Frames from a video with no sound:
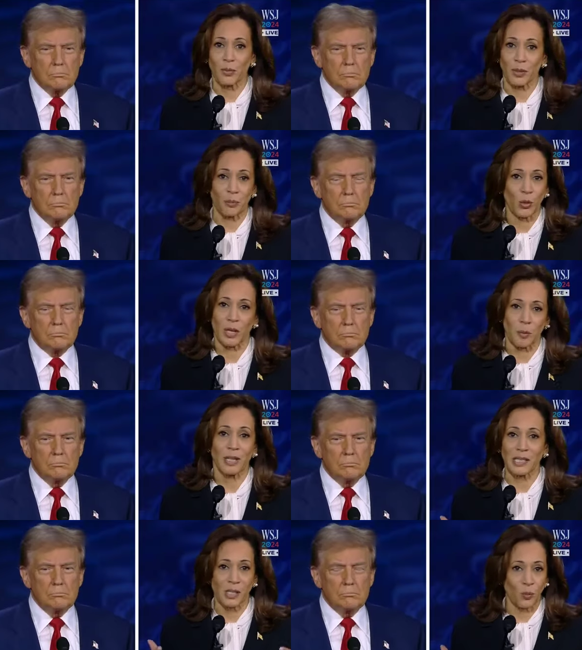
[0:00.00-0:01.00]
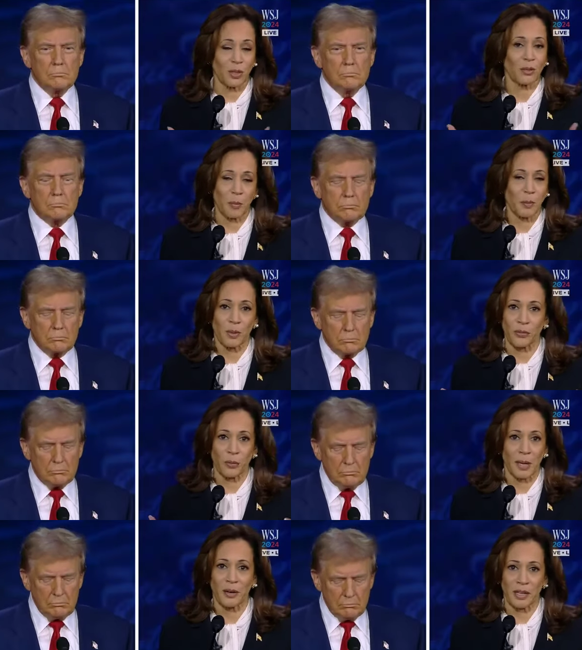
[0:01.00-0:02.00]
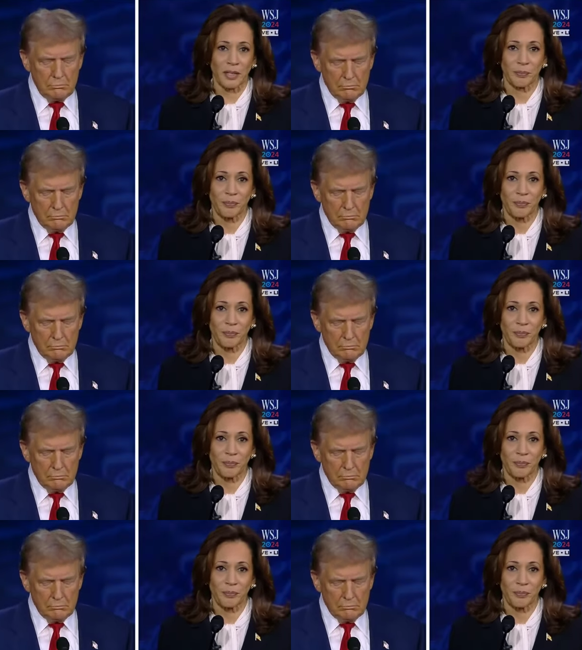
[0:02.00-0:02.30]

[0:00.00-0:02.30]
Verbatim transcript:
Speaker 1: the working class and middle people of America.